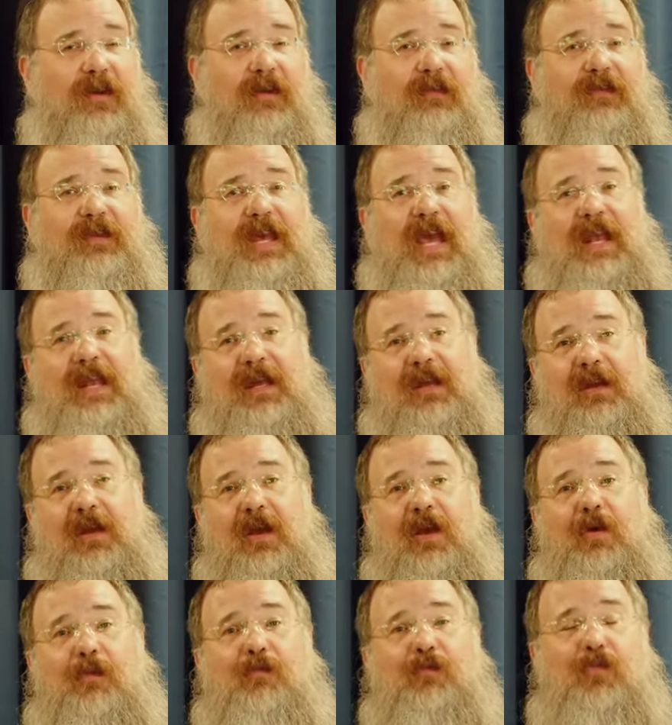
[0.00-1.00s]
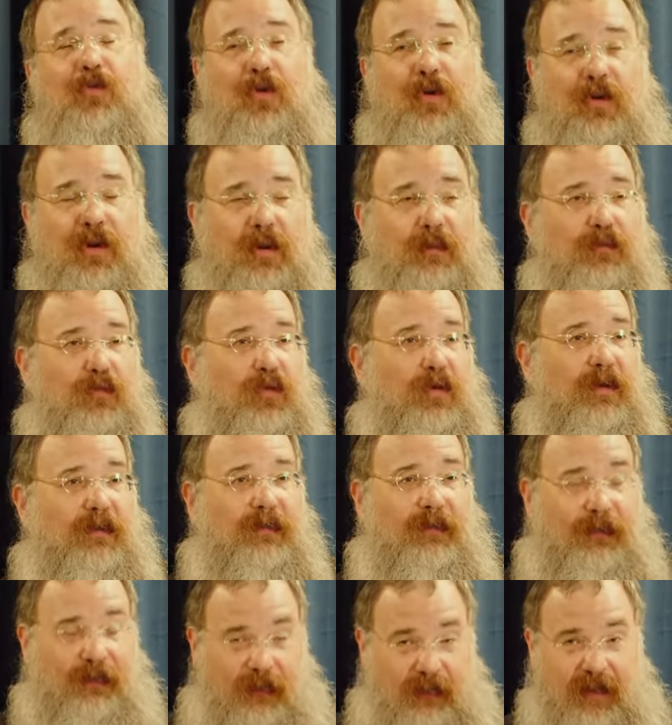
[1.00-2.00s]
is getting more and more
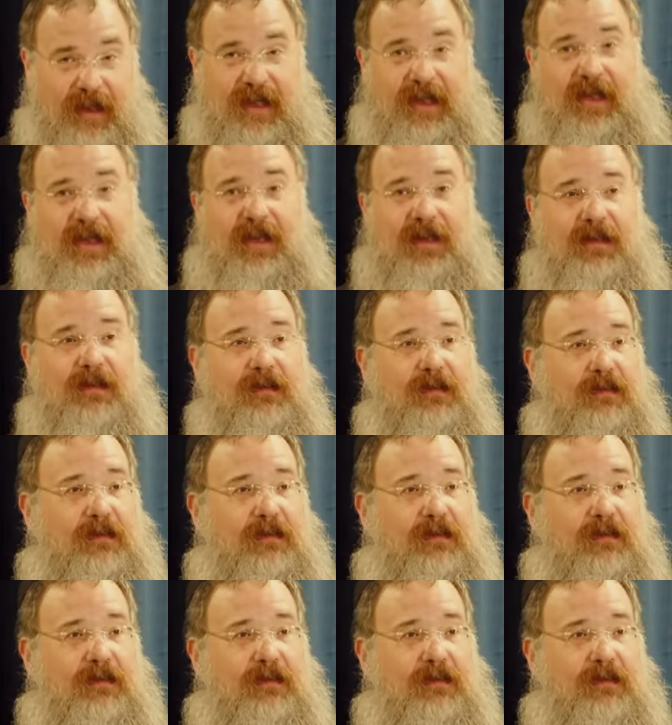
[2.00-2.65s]
free